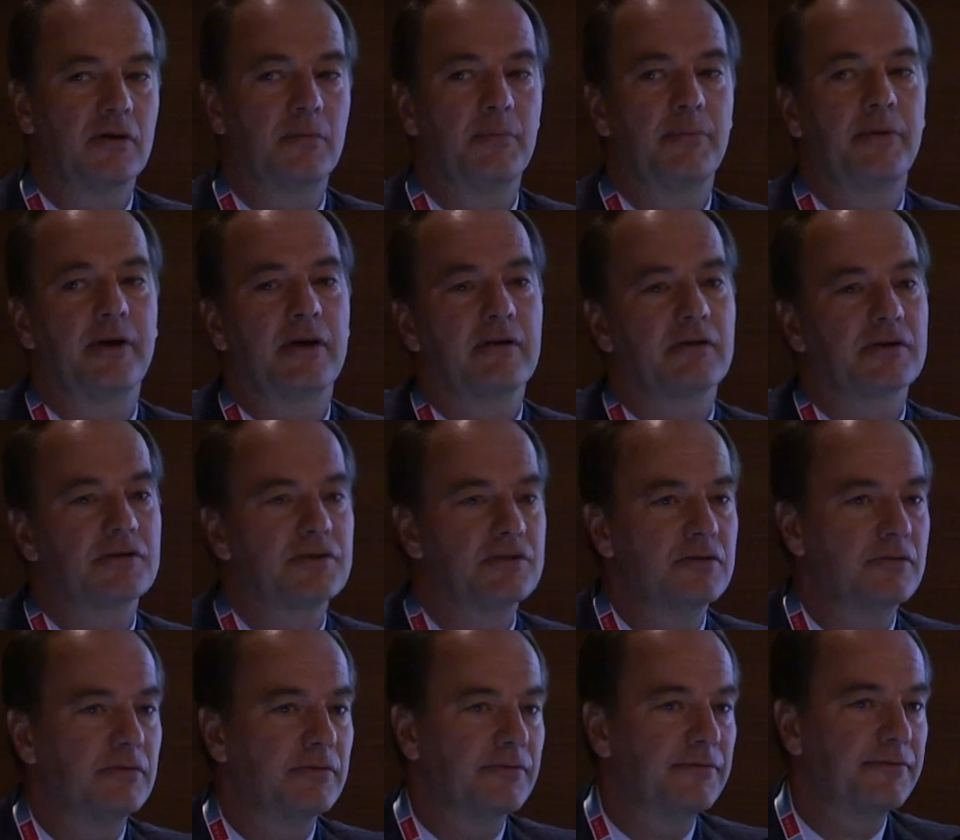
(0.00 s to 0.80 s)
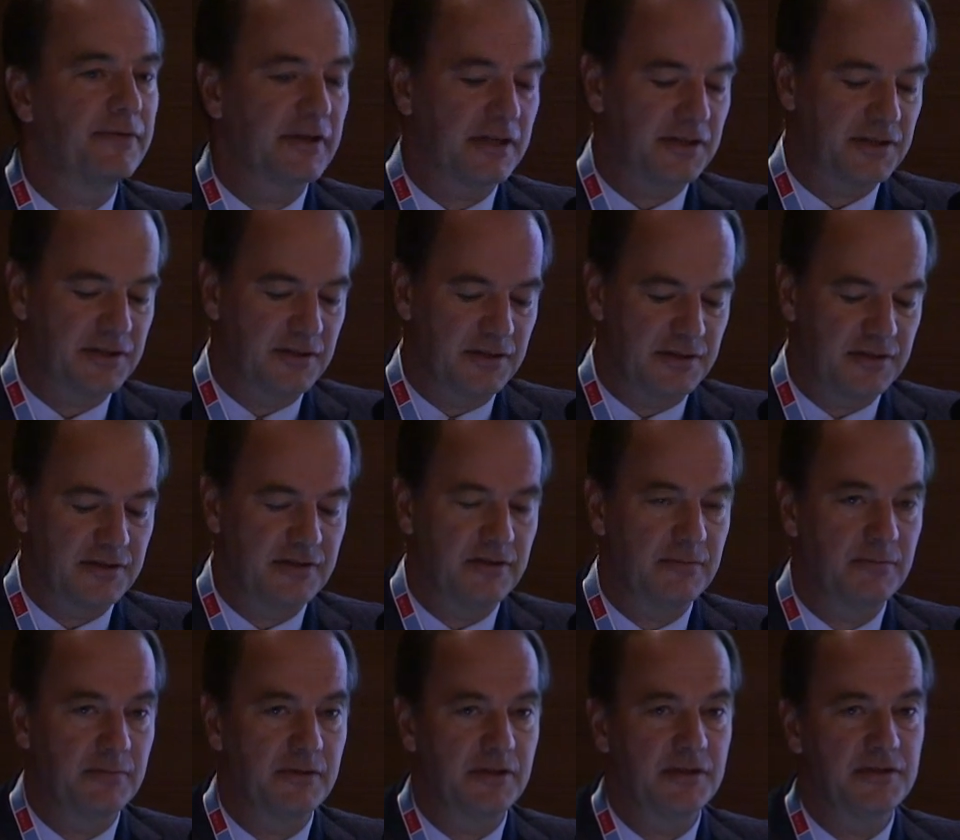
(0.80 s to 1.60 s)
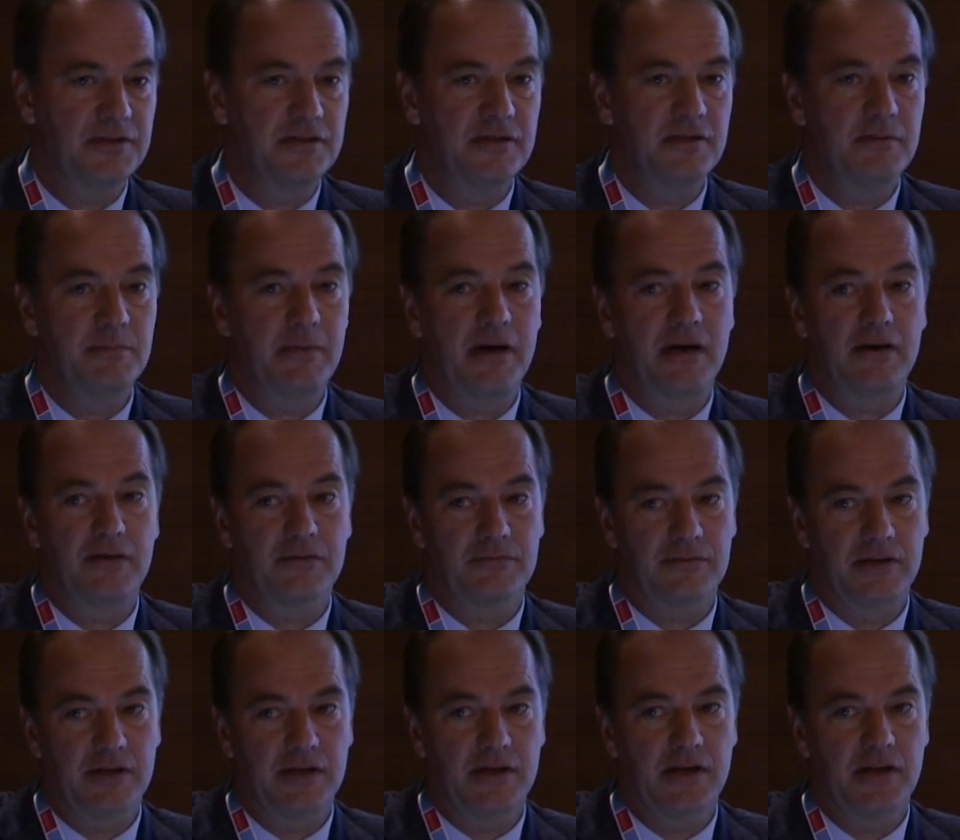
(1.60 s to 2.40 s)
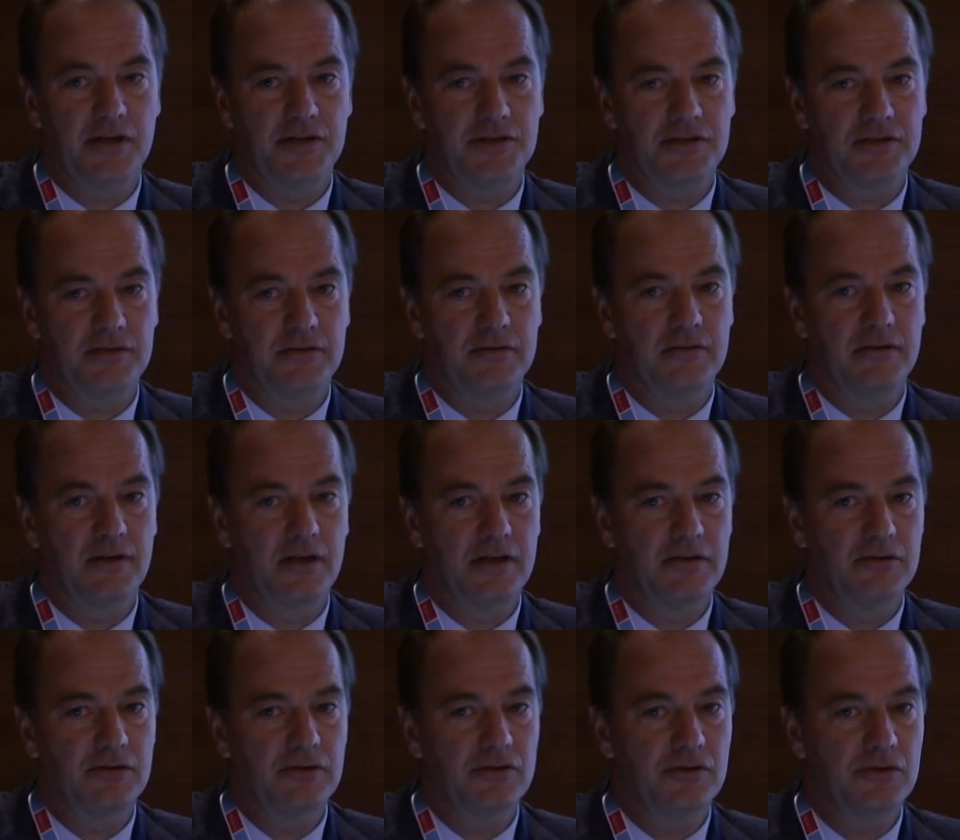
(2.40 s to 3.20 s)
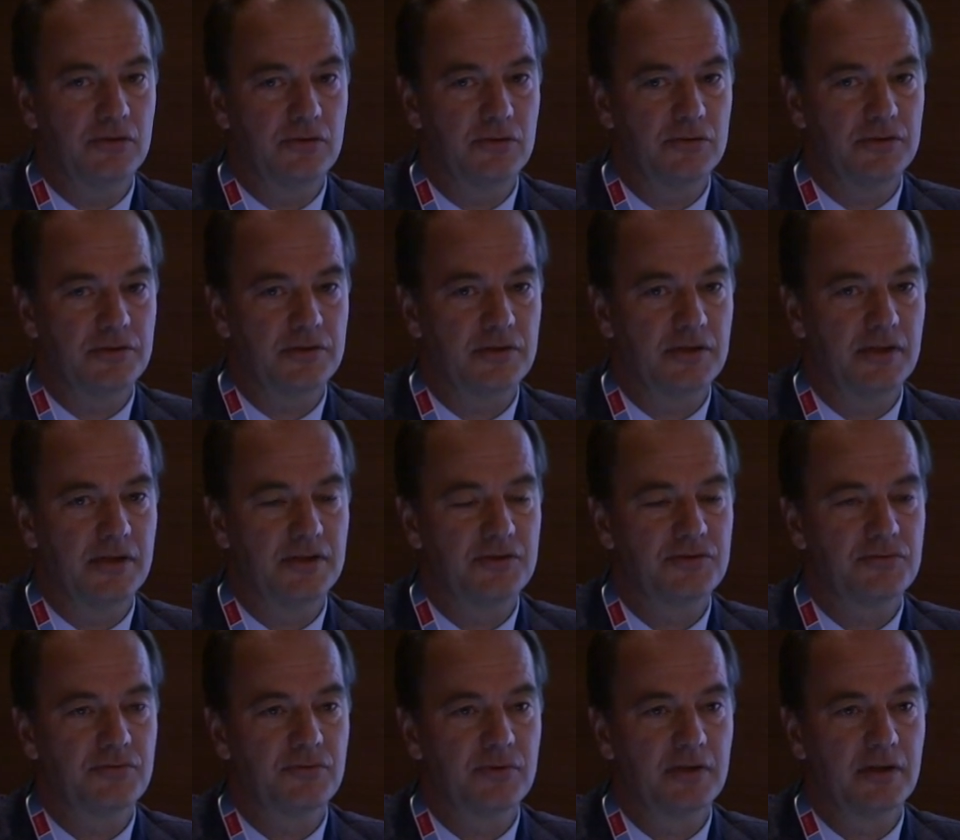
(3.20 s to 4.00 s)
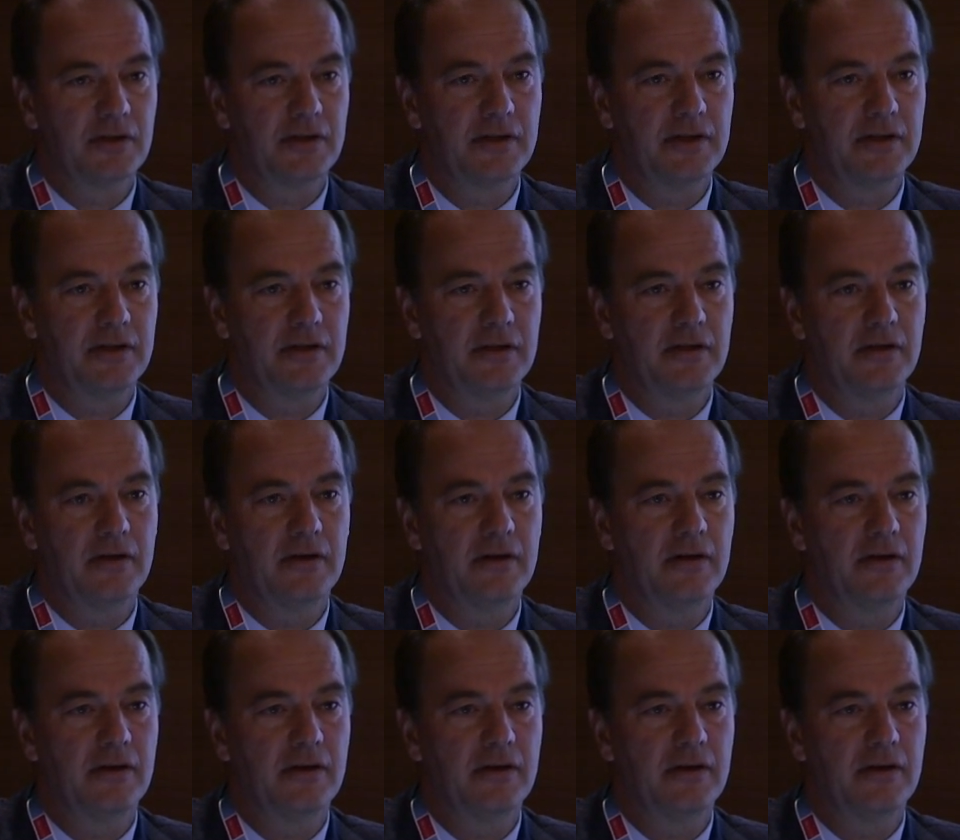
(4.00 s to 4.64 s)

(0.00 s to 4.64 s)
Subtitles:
you compare it to a fixed system, is the amount of radiation that you use. It's really,